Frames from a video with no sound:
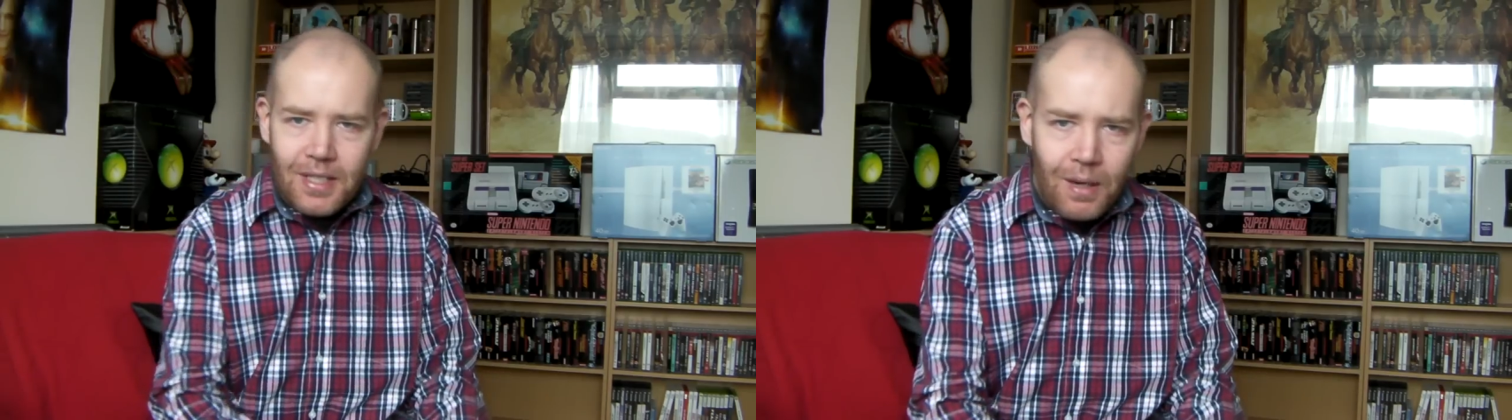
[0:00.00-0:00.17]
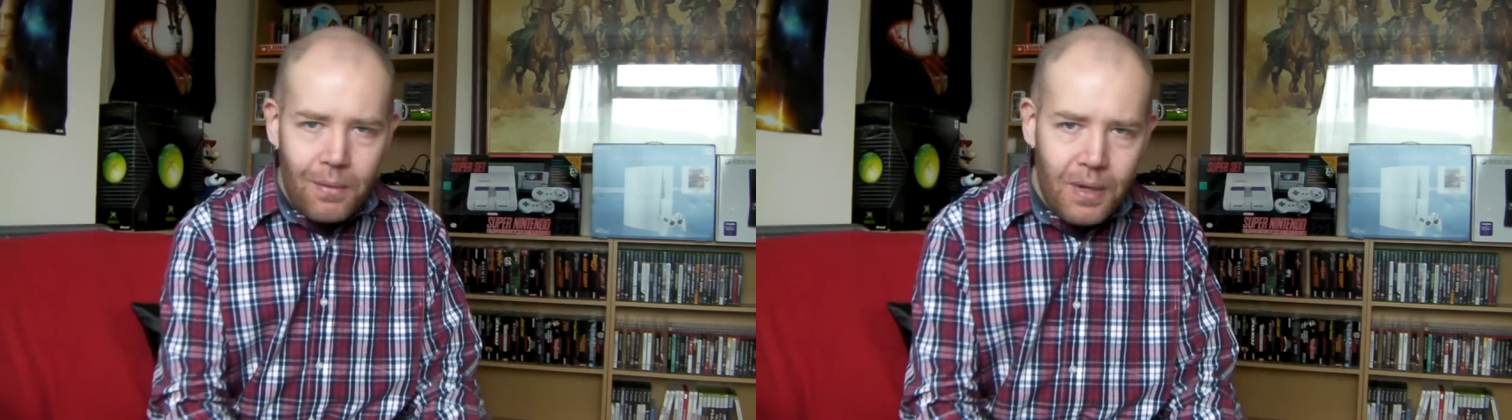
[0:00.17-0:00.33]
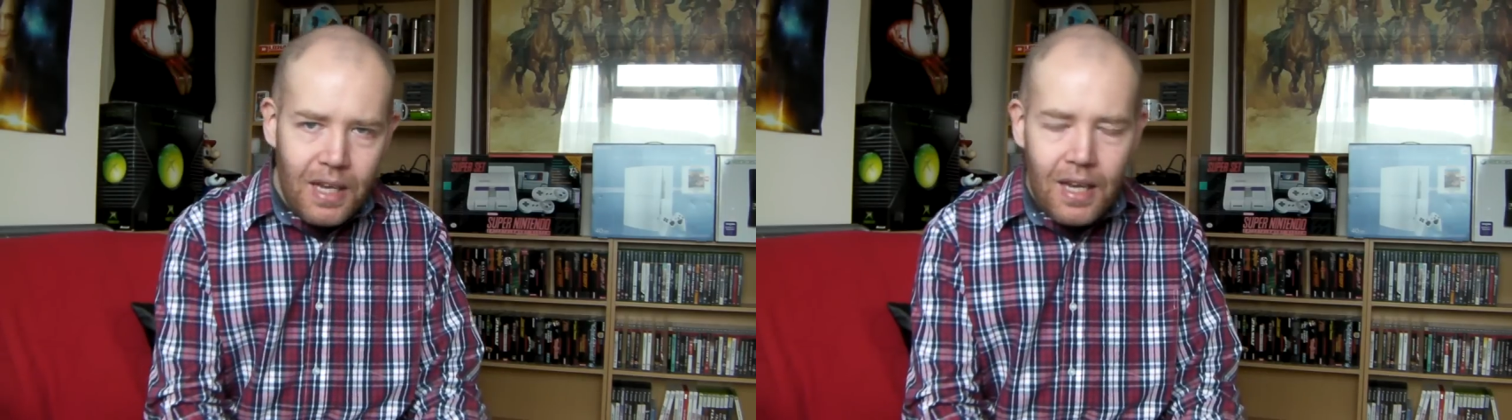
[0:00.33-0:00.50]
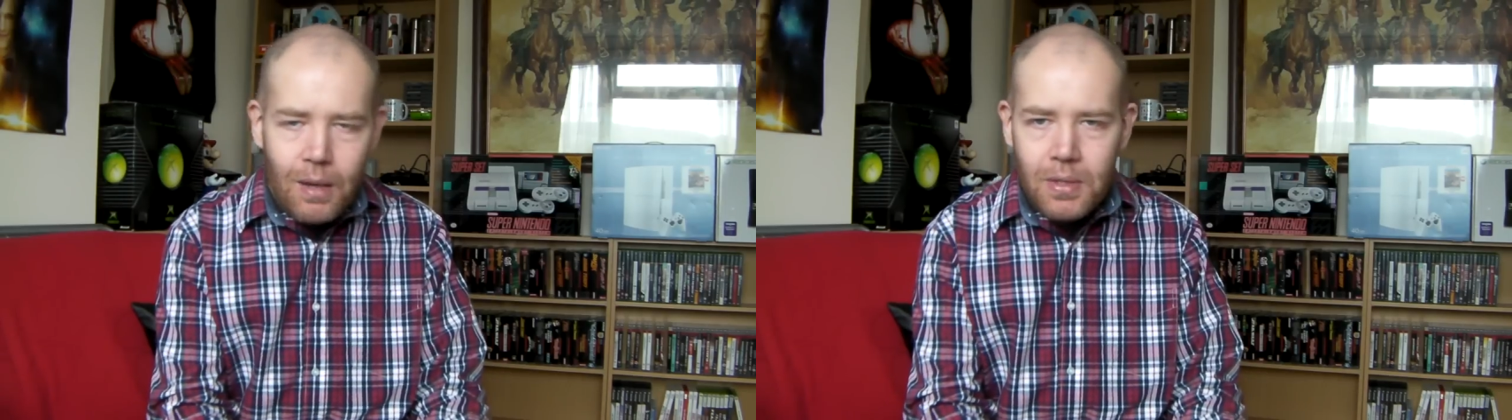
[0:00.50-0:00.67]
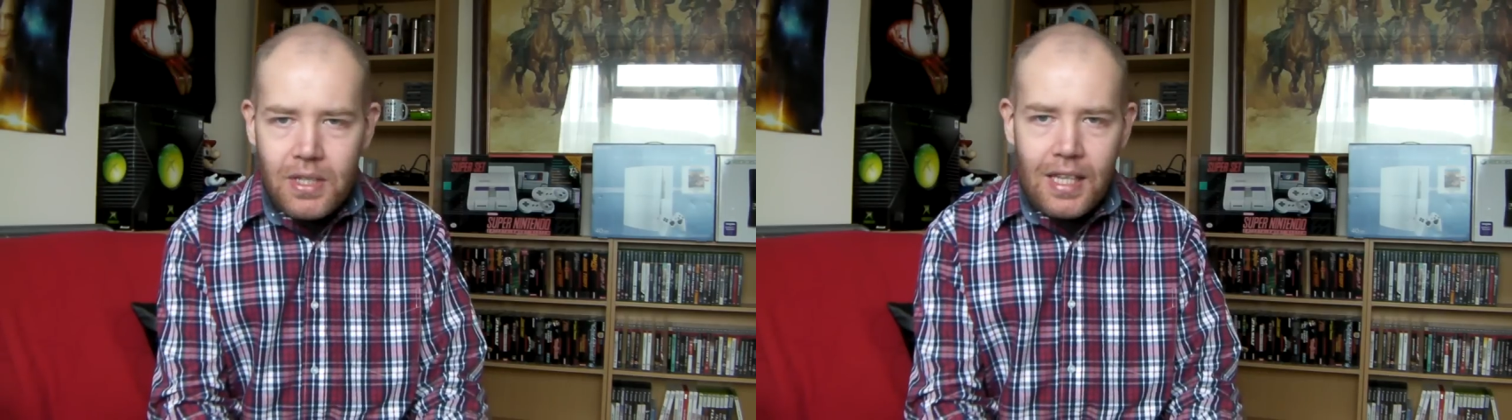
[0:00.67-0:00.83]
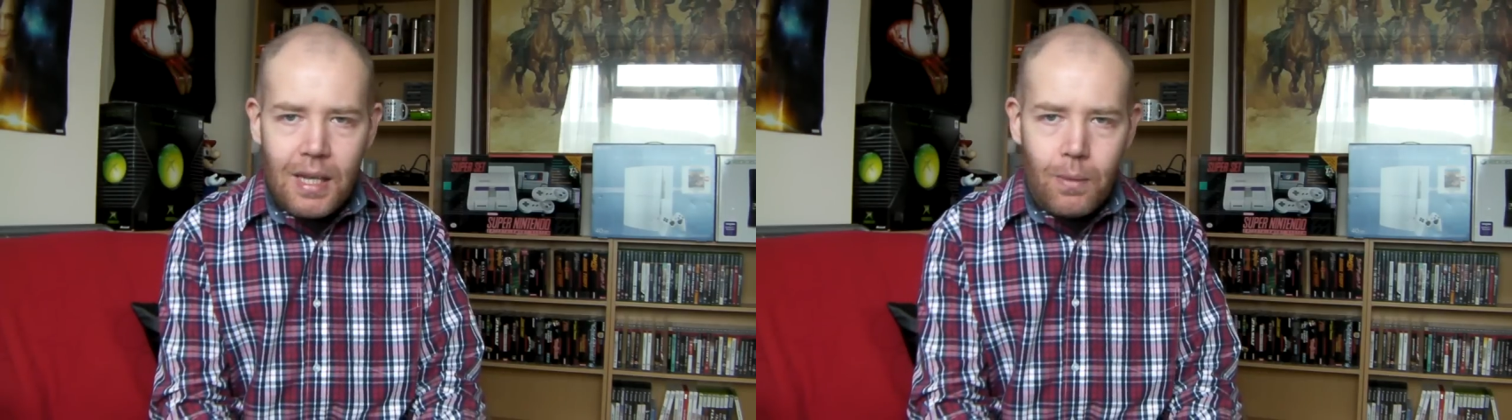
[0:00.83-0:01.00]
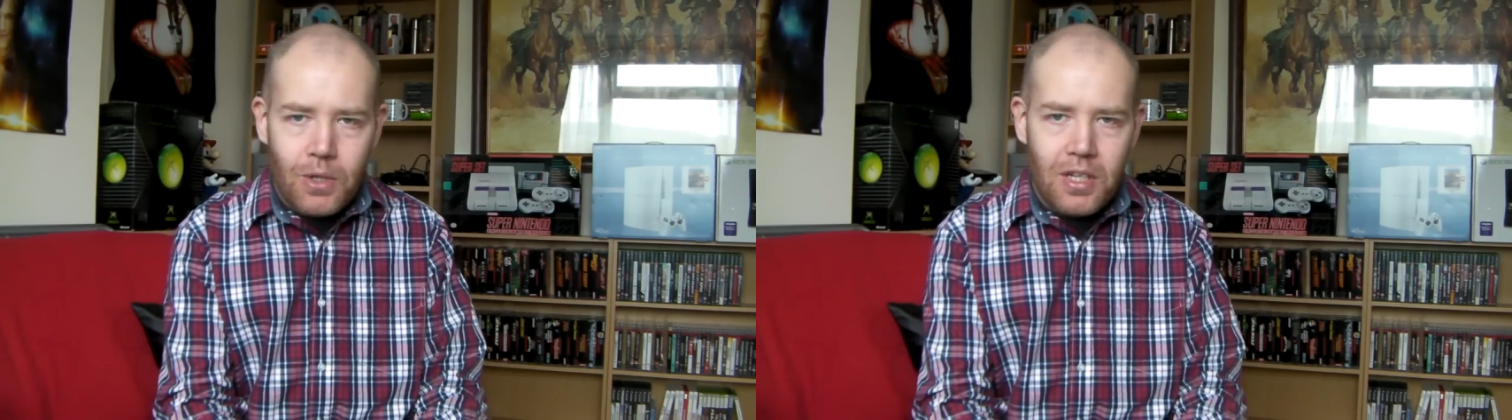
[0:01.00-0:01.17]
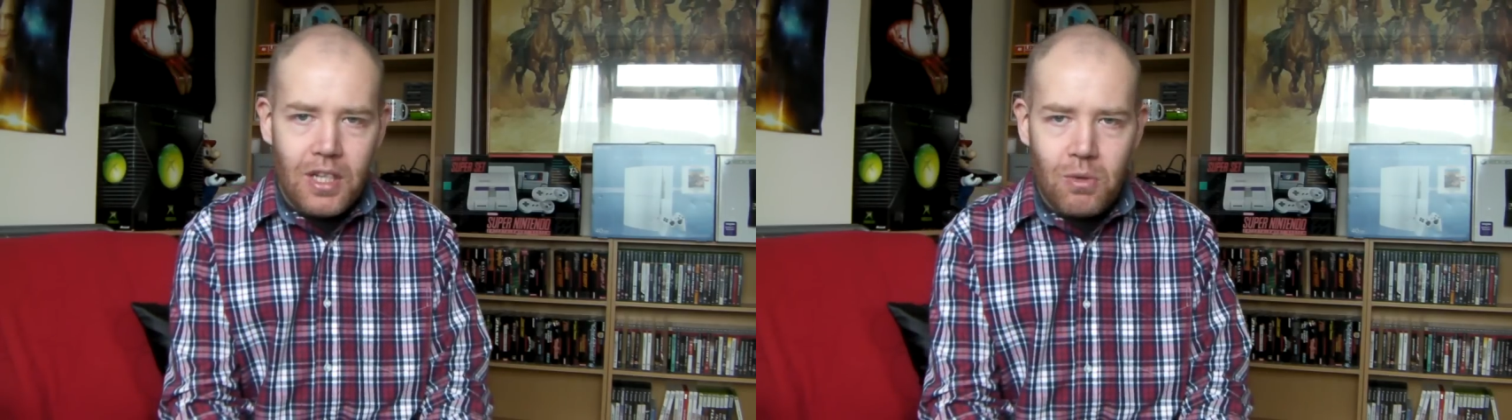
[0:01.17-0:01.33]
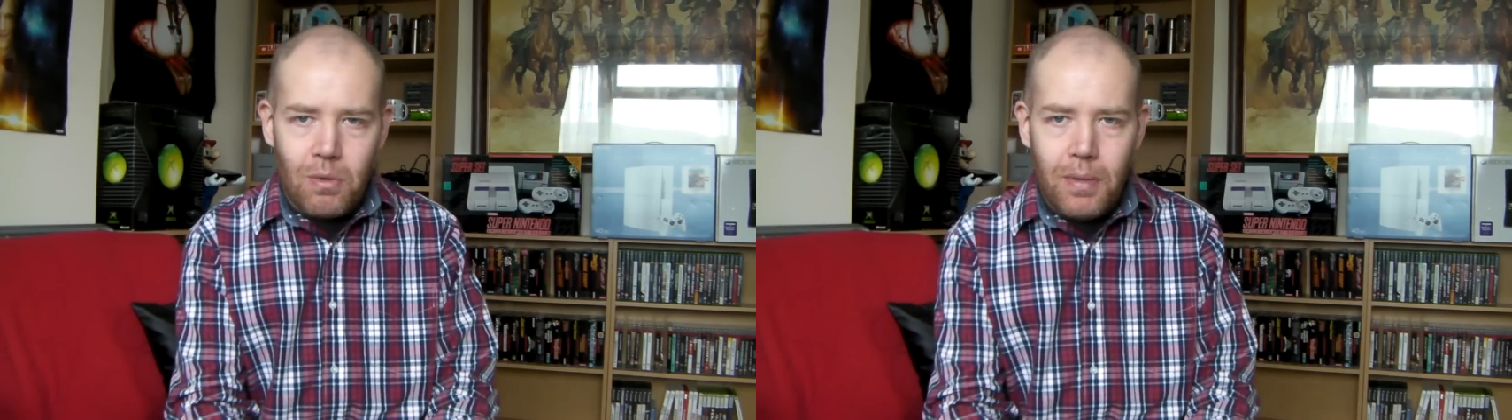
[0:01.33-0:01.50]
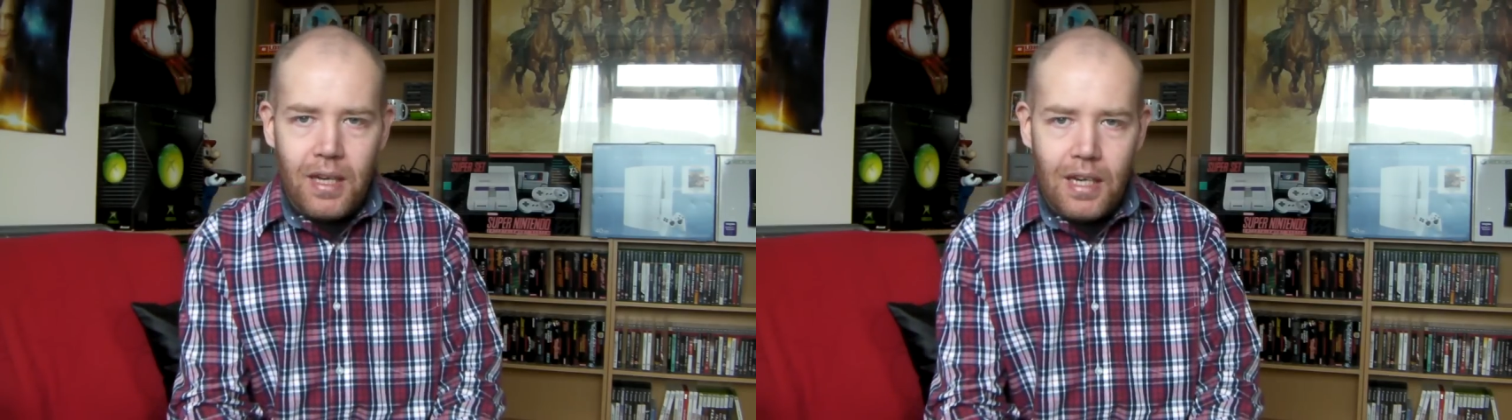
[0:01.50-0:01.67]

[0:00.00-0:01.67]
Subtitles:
so he was sitting there watching this with me,